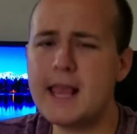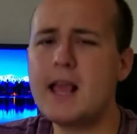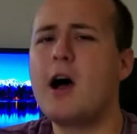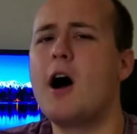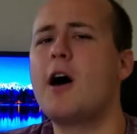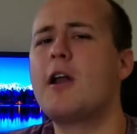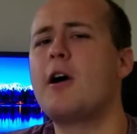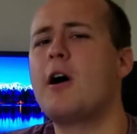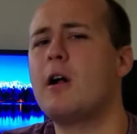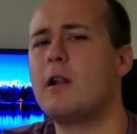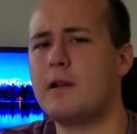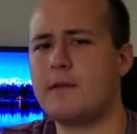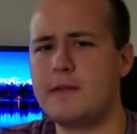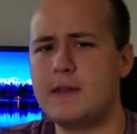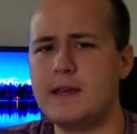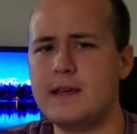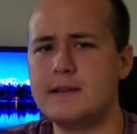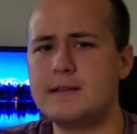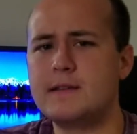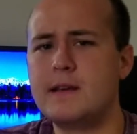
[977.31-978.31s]
On all of
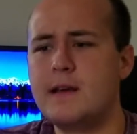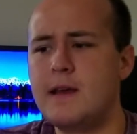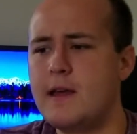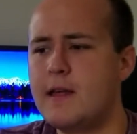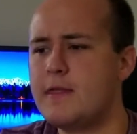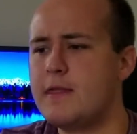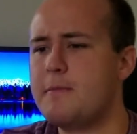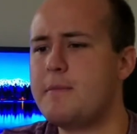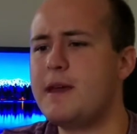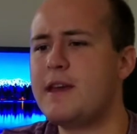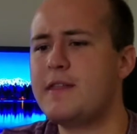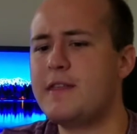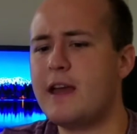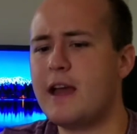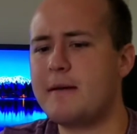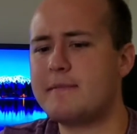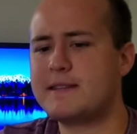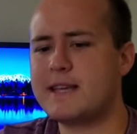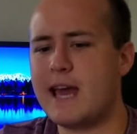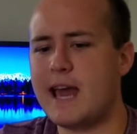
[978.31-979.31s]
these, the big
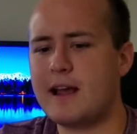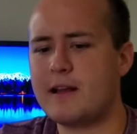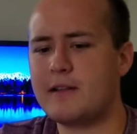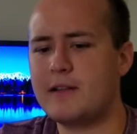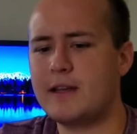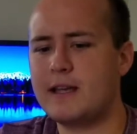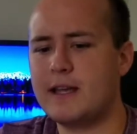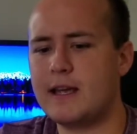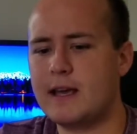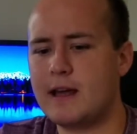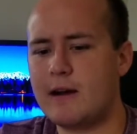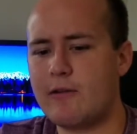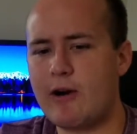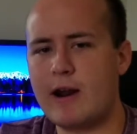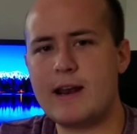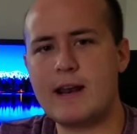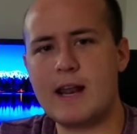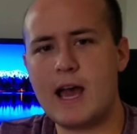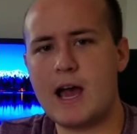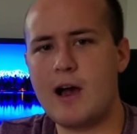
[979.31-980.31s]
thing I'm tackling
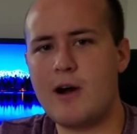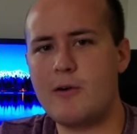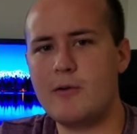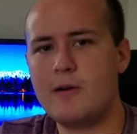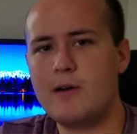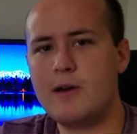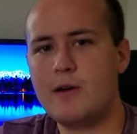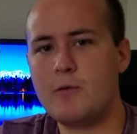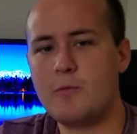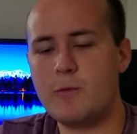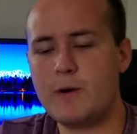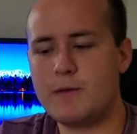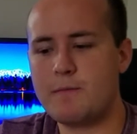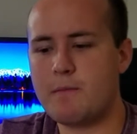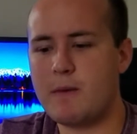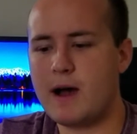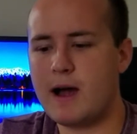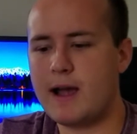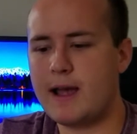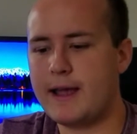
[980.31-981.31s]
right now with
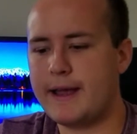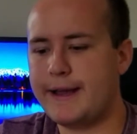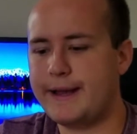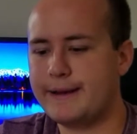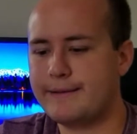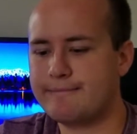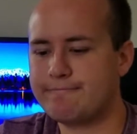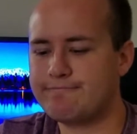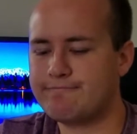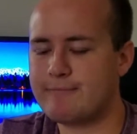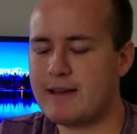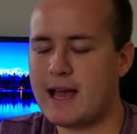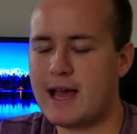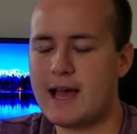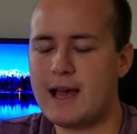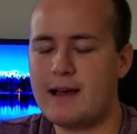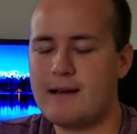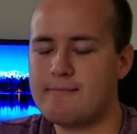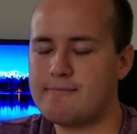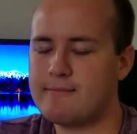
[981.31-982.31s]
my
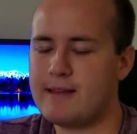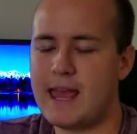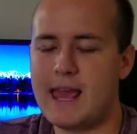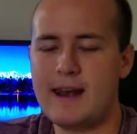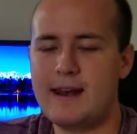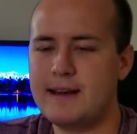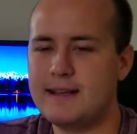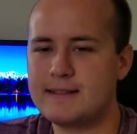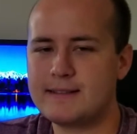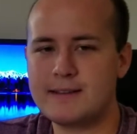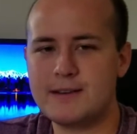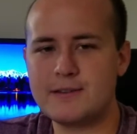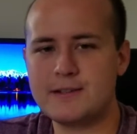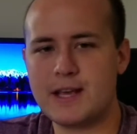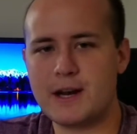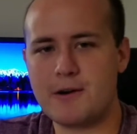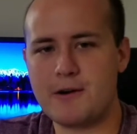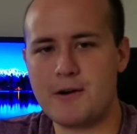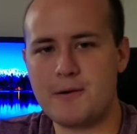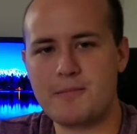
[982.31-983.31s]
editing skills,
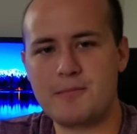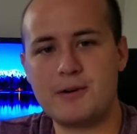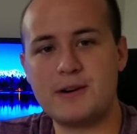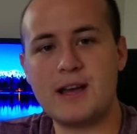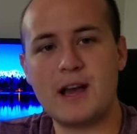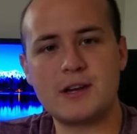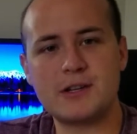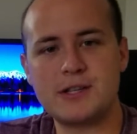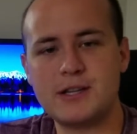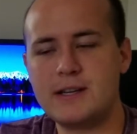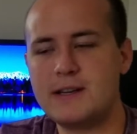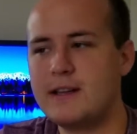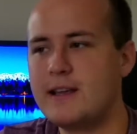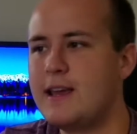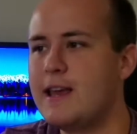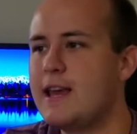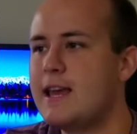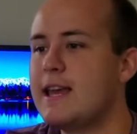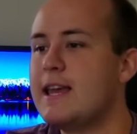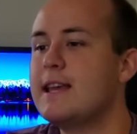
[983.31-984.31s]
I don't know, production,
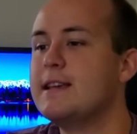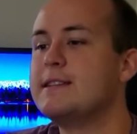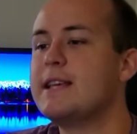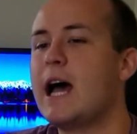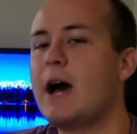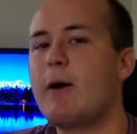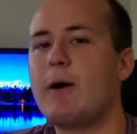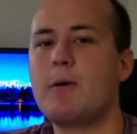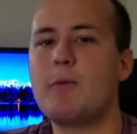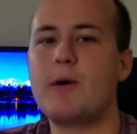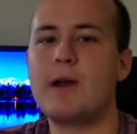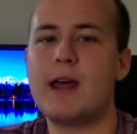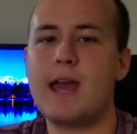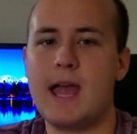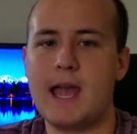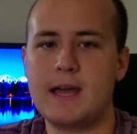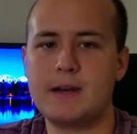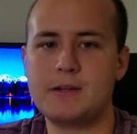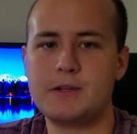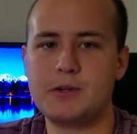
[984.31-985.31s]
is how I wanna
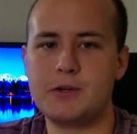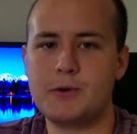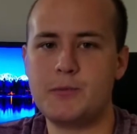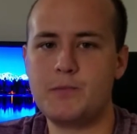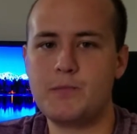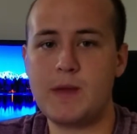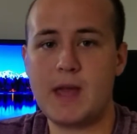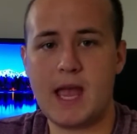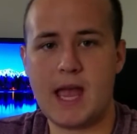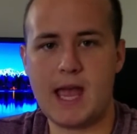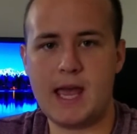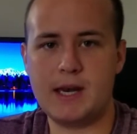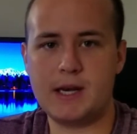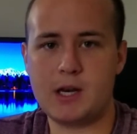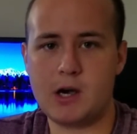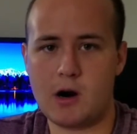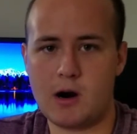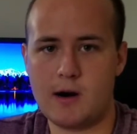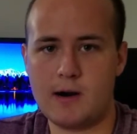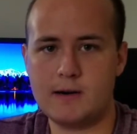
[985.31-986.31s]
handle
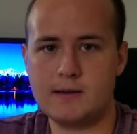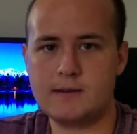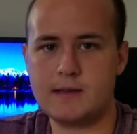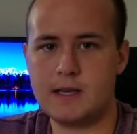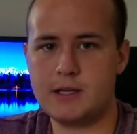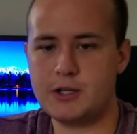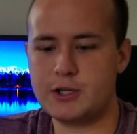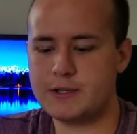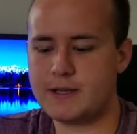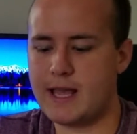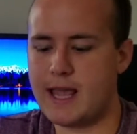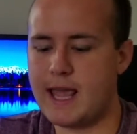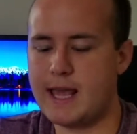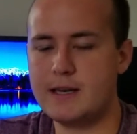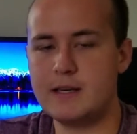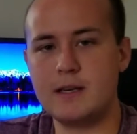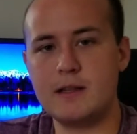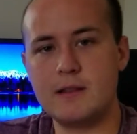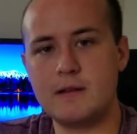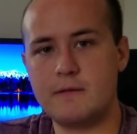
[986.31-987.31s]
end cards and just
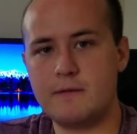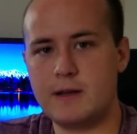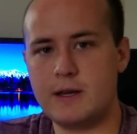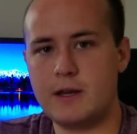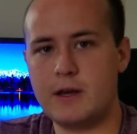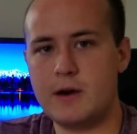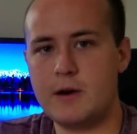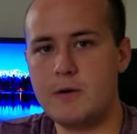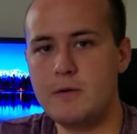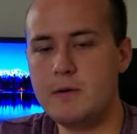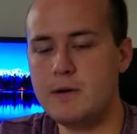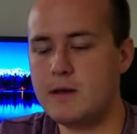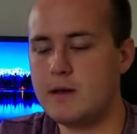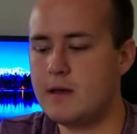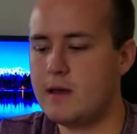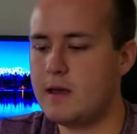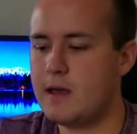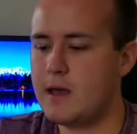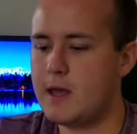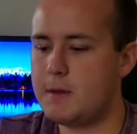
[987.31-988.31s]
ending the video,
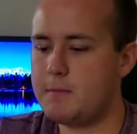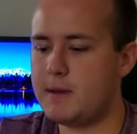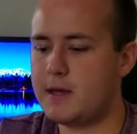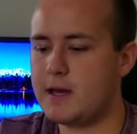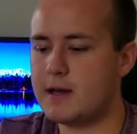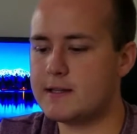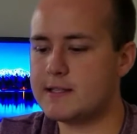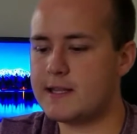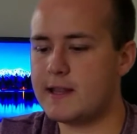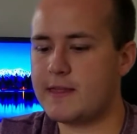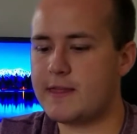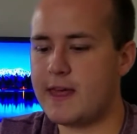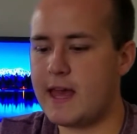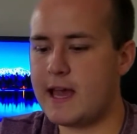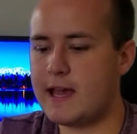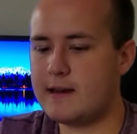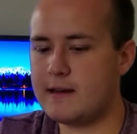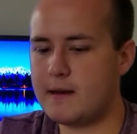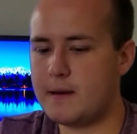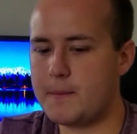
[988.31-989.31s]
because
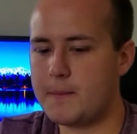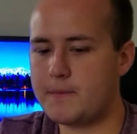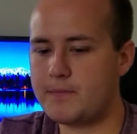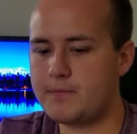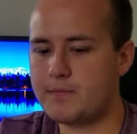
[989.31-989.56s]
that